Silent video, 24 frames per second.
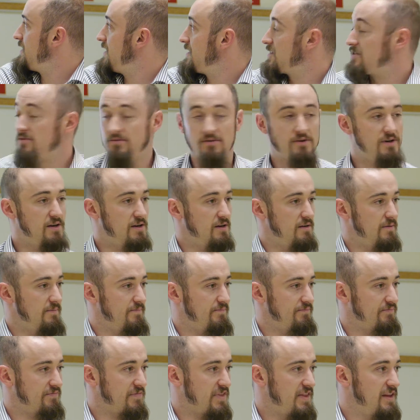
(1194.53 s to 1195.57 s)
to
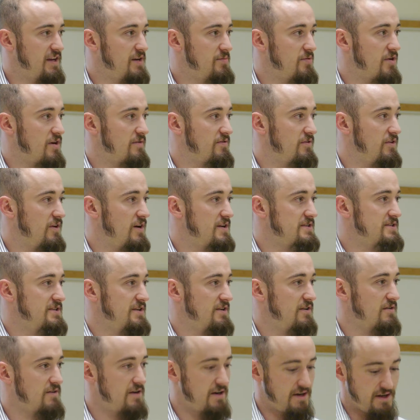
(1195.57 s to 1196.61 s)
think about our velocity
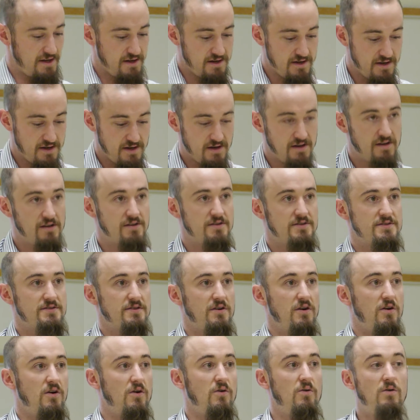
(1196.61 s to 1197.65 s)
already.
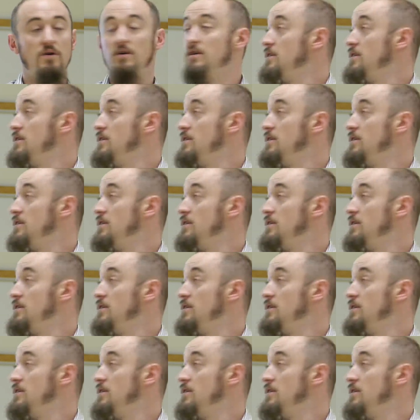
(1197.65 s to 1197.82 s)
So